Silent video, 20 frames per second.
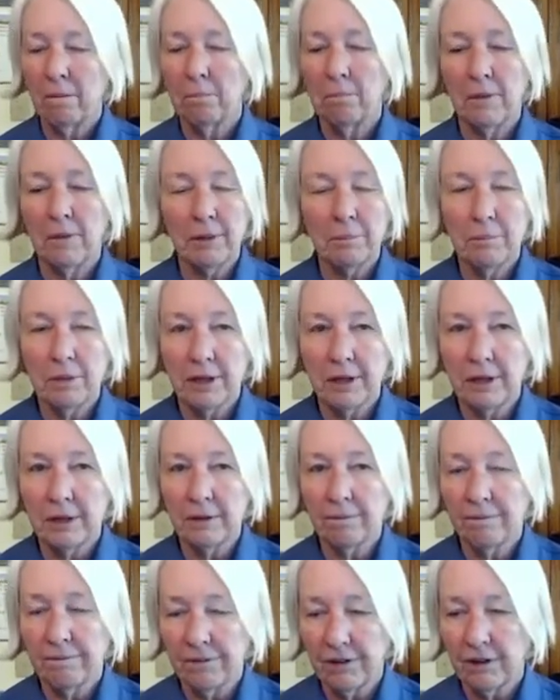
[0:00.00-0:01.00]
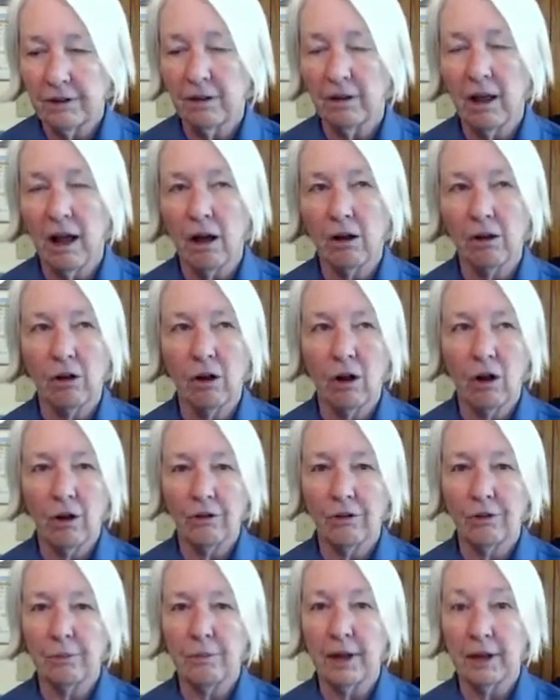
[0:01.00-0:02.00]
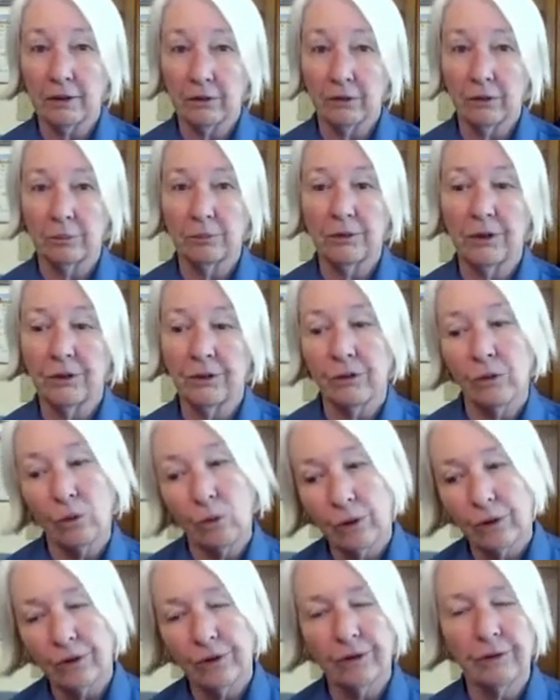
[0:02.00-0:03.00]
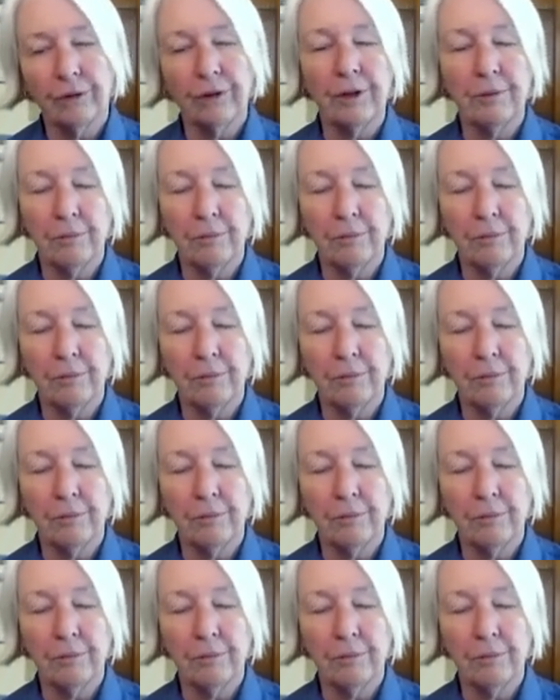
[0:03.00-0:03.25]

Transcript: It may be a fetal alcohol spectrum disorder.